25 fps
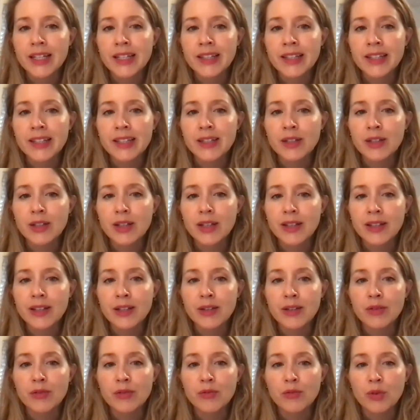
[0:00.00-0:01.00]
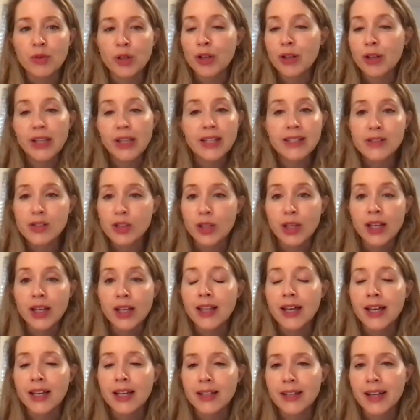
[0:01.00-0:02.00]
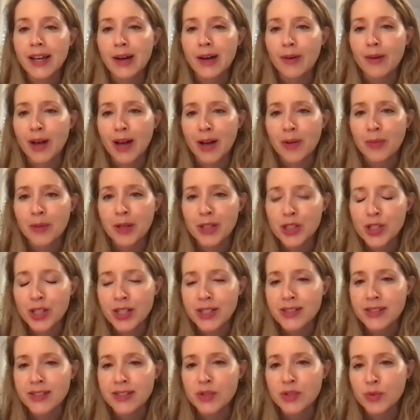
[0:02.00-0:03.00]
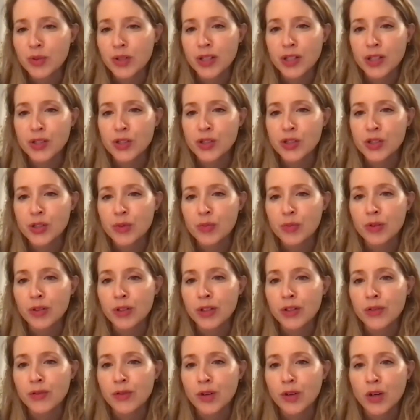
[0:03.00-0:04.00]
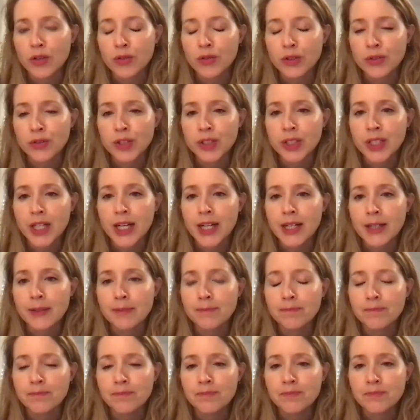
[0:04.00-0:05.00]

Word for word: And then and then what are things looking like now? How much has this relationship really evolved over time?